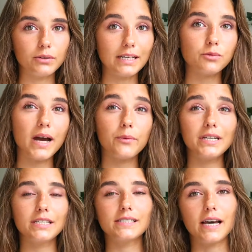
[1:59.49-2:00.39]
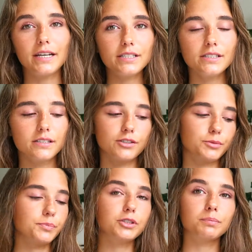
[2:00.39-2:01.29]
that's why we decided to
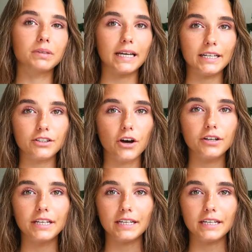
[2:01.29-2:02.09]
put the plate on the